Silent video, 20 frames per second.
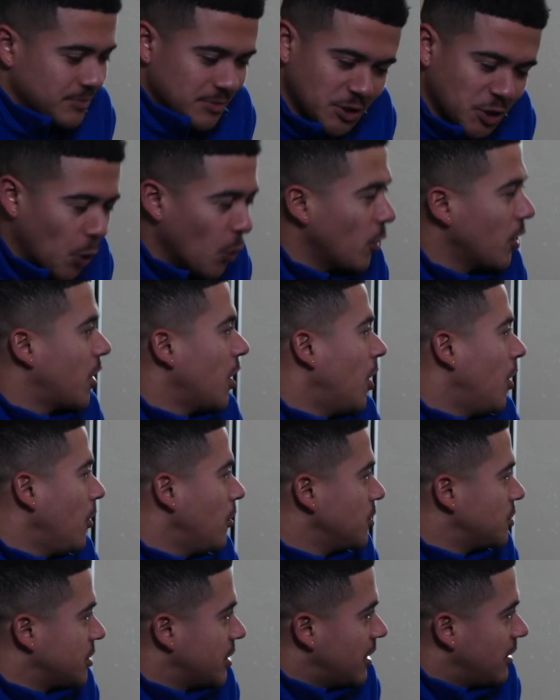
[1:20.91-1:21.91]
go to
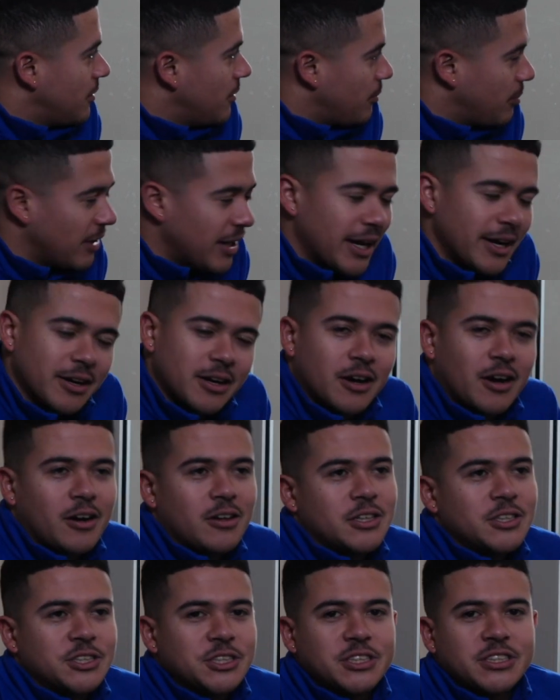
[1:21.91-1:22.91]
college and apply to
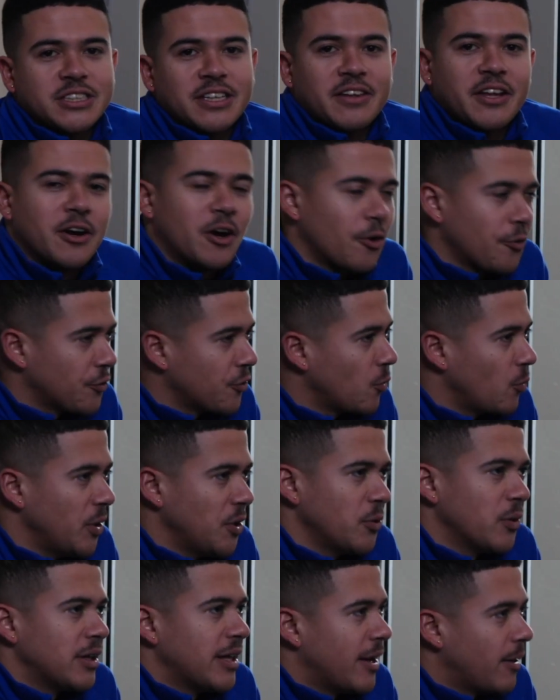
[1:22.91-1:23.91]
colleges. And then also we
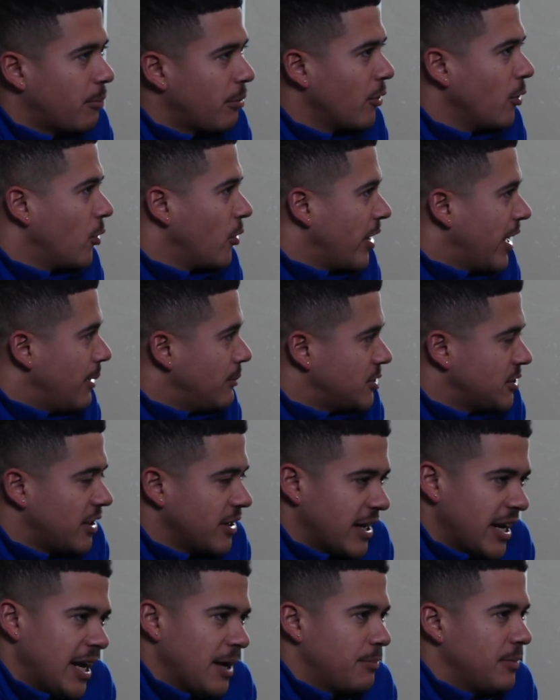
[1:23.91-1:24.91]
do a lot of programs on
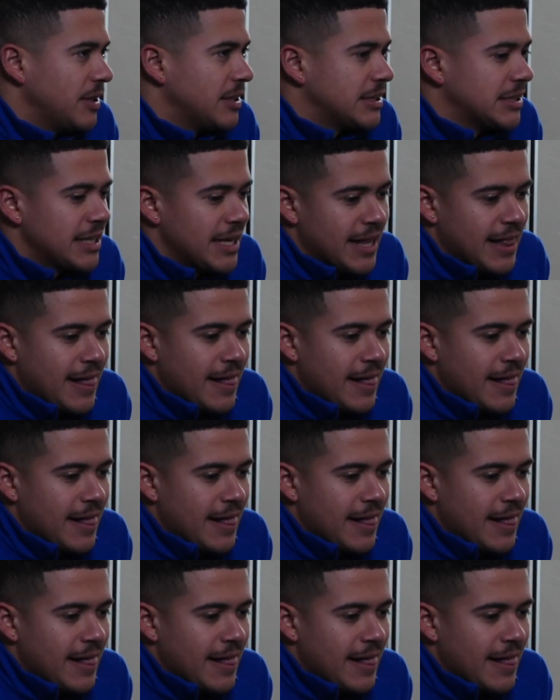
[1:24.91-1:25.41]
campus.